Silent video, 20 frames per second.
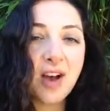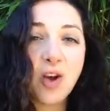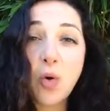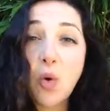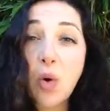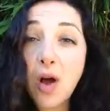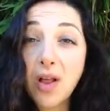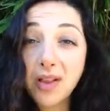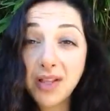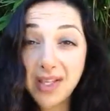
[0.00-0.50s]

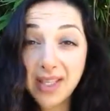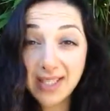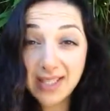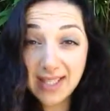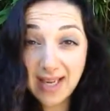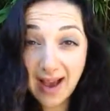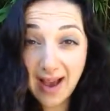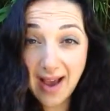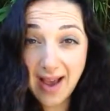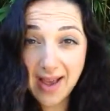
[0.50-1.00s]
quality
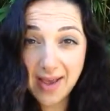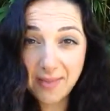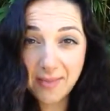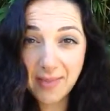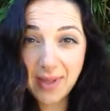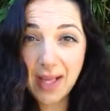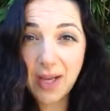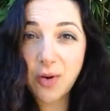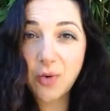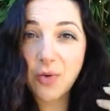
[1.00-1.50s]
time,
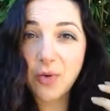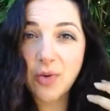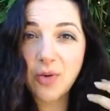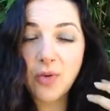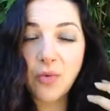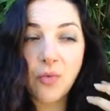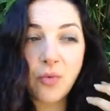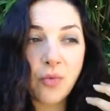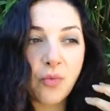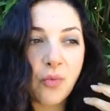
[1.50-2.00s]
like
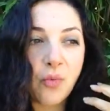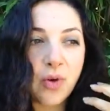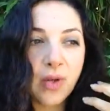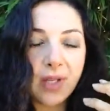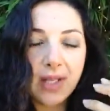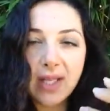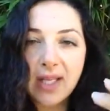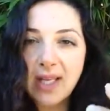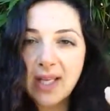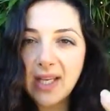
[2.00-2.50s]

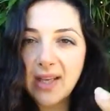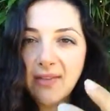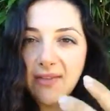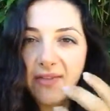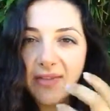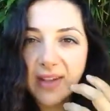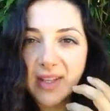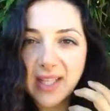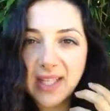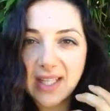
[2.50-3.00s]
really
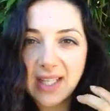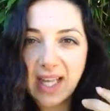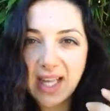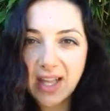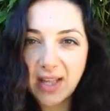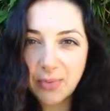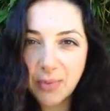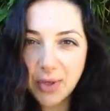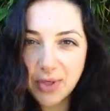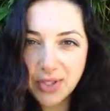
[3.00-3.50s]
feeling like
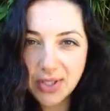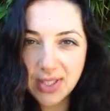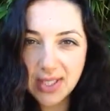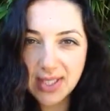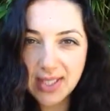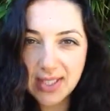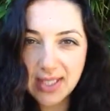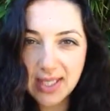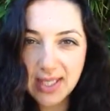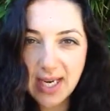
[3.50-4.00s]
the person
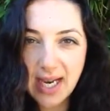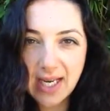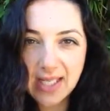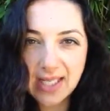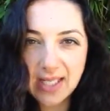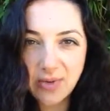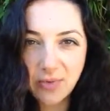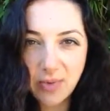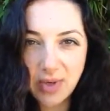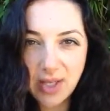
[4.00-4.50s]
is
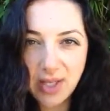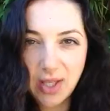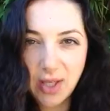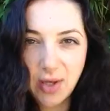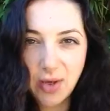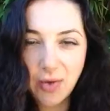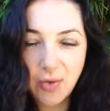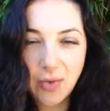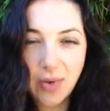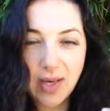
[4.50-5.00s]
connected with
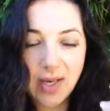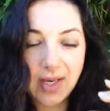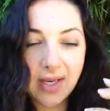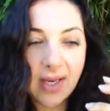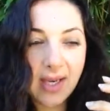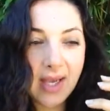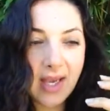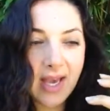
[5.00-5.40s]
you, and